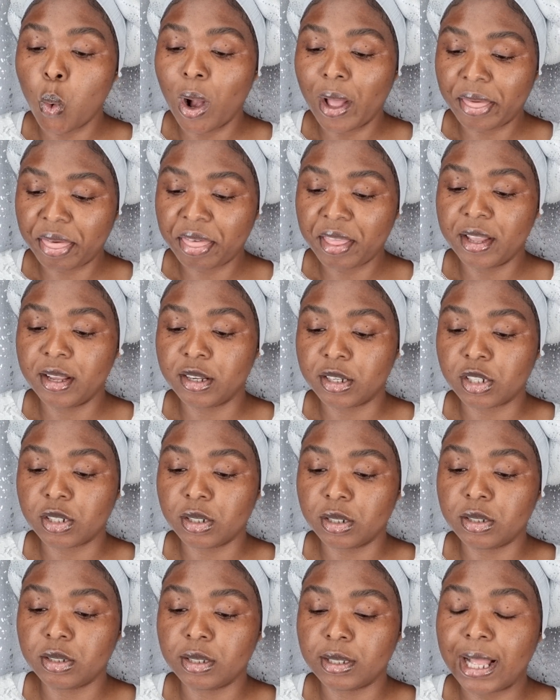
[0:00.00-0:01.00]
I think
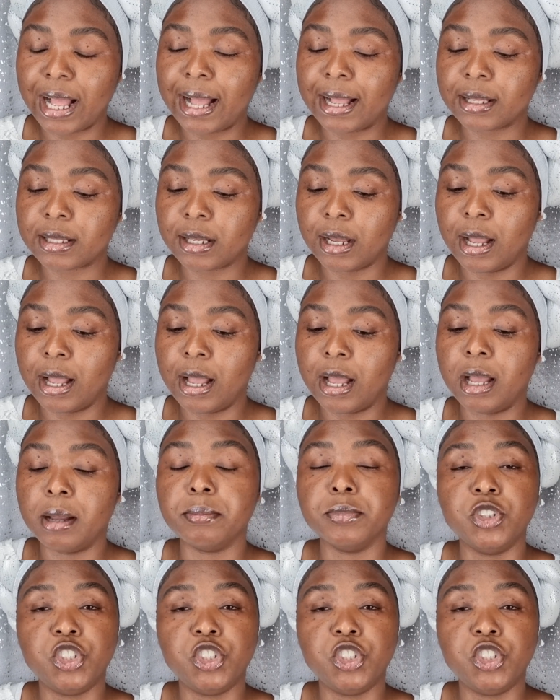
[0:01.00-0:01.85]
that um,